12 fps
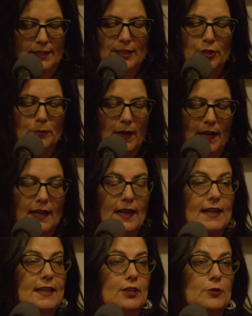Nearby,
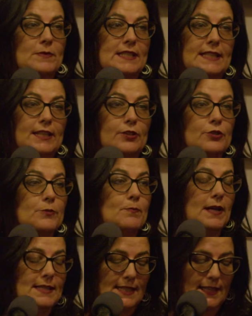I hear mosquitoes
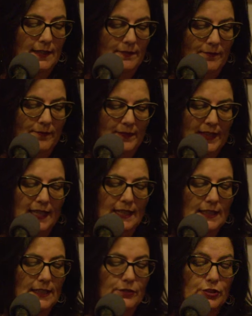buzzing
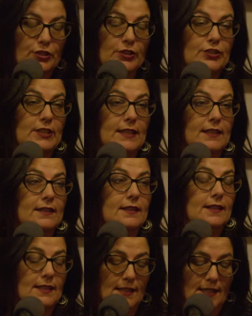and leaves shushing.
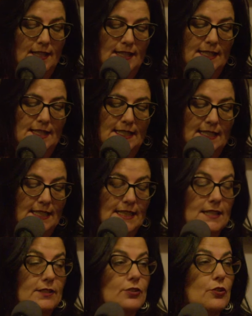In the
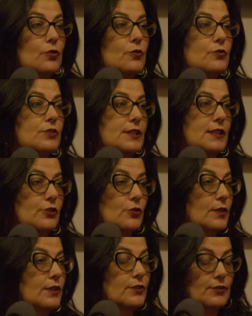distance, hoots and
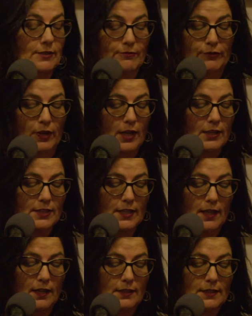trills and frog
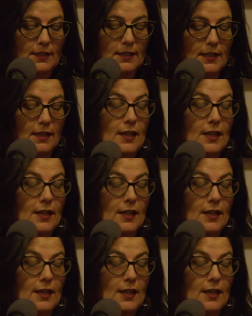songs.